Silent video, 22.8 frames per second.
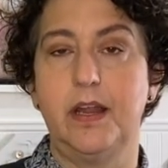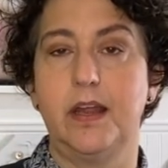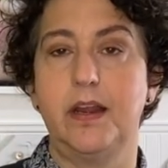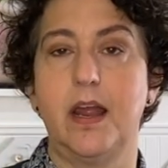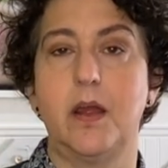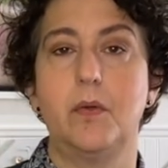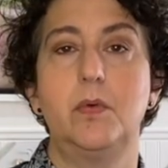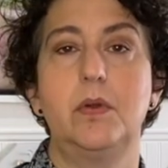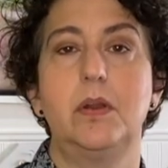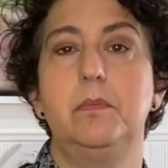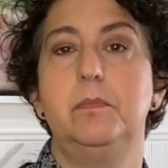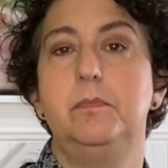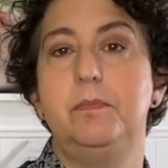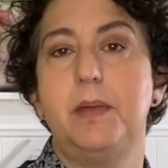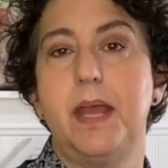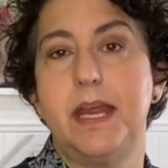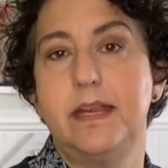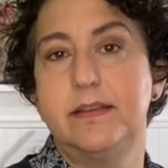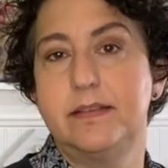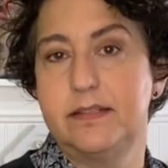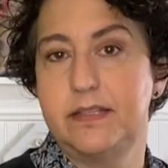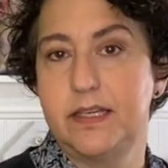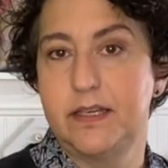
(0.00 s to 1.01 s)
and I want to
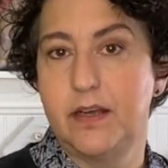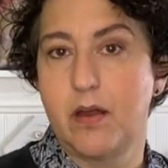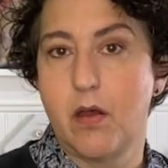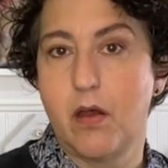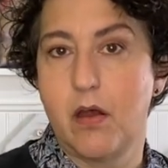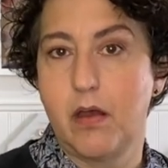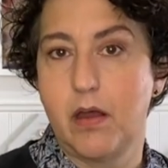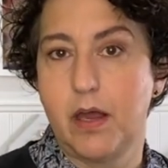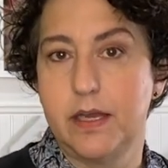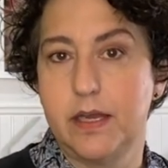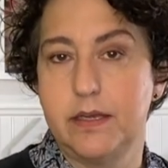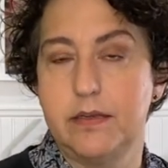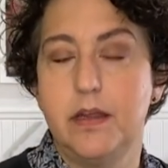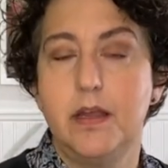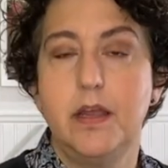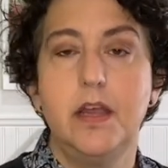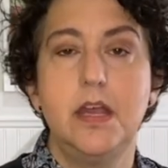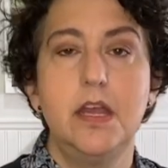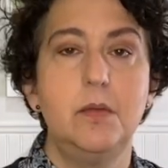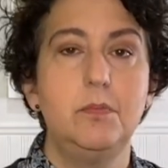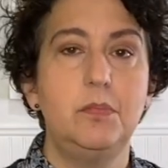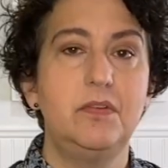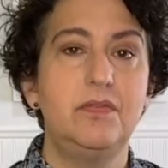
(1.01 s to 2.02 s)
baste it on
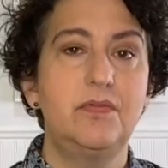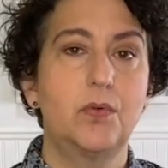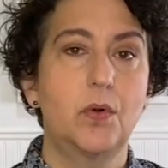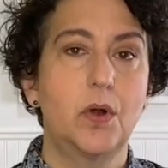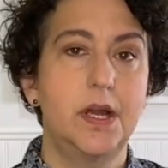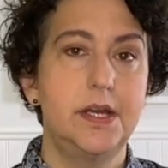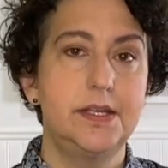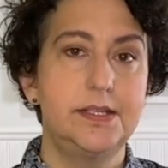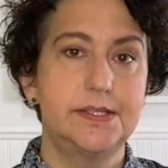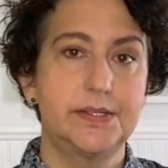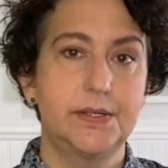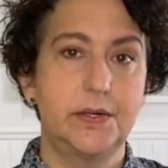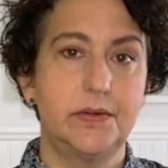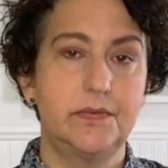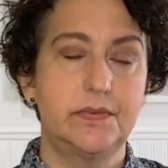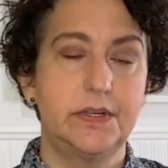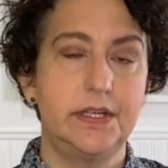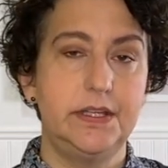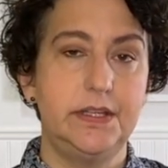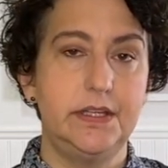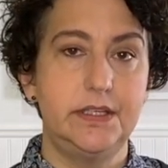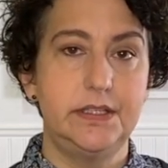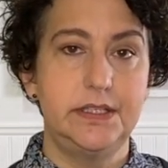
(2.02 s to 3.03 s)
before I sew
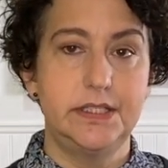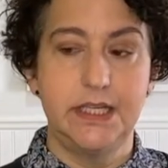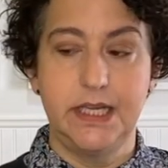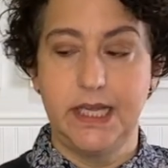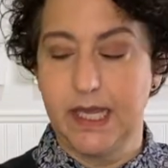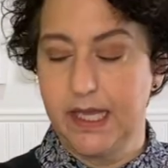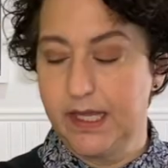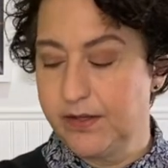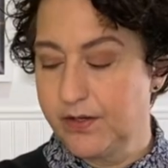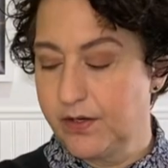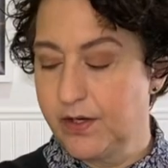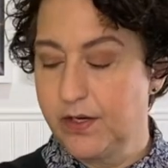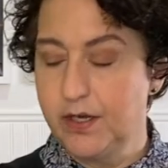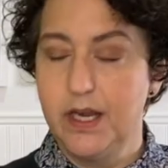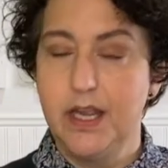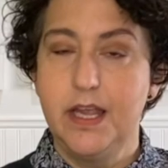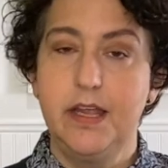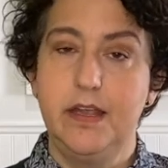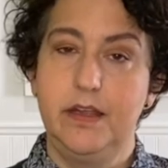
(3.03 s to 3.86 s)
everything together,